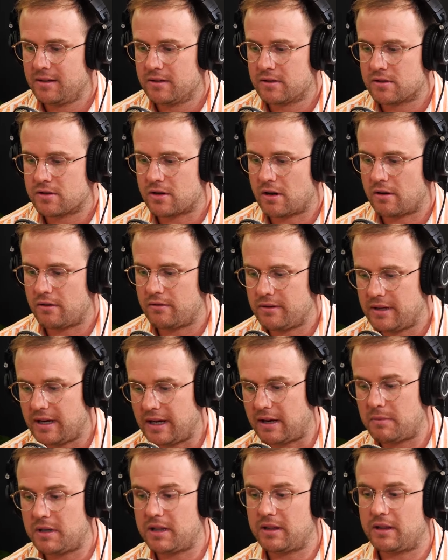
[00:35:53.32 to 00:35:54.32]
so,
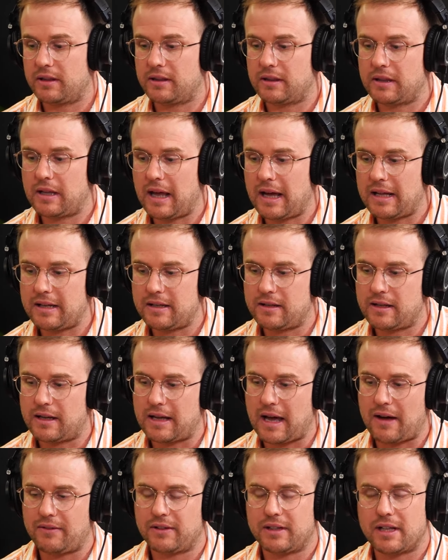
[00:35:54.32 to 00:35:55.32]
yeah, I mean, and
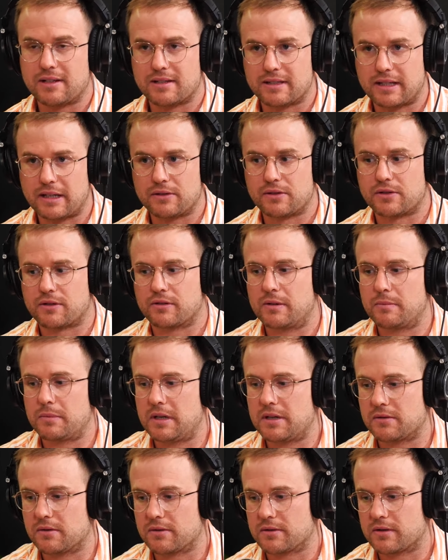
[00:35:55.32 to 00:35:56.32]
having that sales script
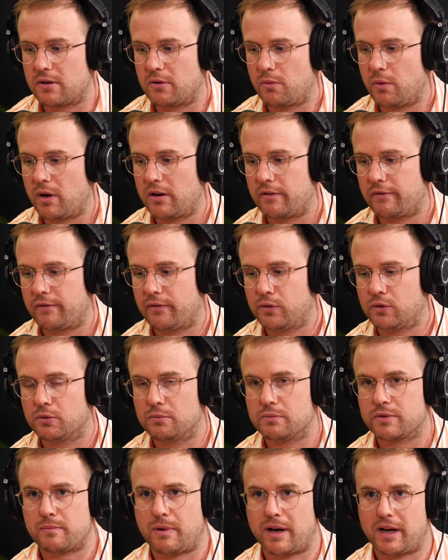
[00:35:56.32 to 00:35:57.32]
is also where it
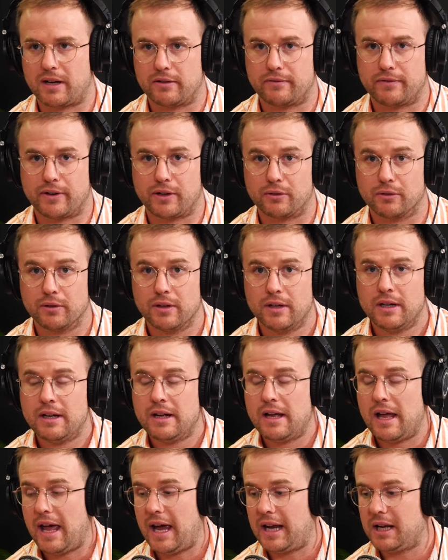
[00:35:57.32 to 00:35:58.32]
forms part of the funnel.
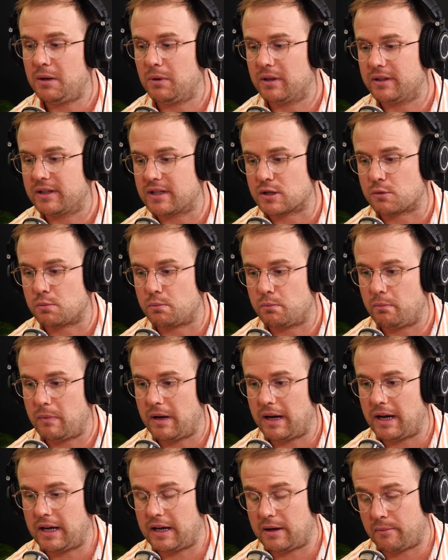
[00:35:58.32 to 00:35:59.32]
Anyone that's
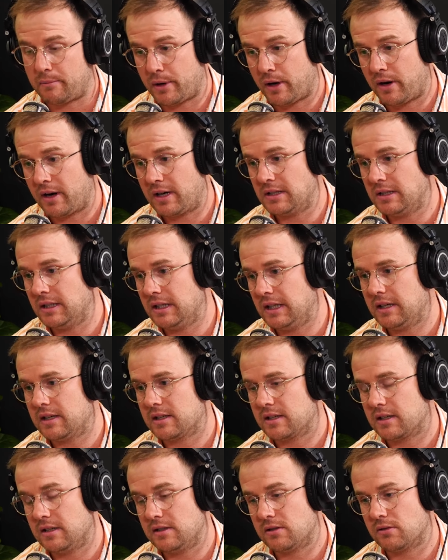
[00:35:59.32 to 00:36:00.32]
uh, a
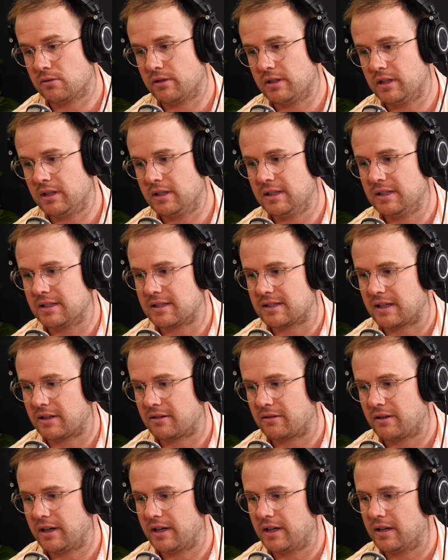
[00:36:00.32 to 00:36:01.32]
pioneer is already in the
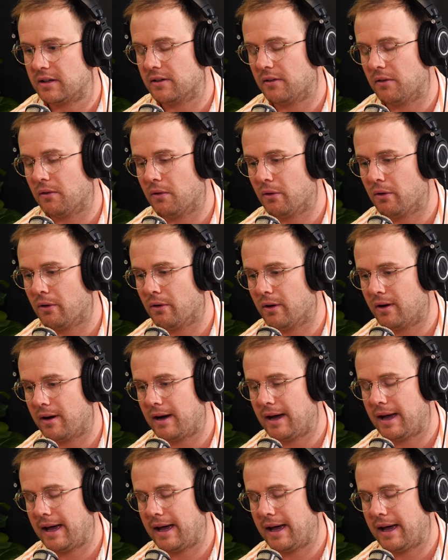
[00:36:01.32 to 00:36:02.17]
accelerator or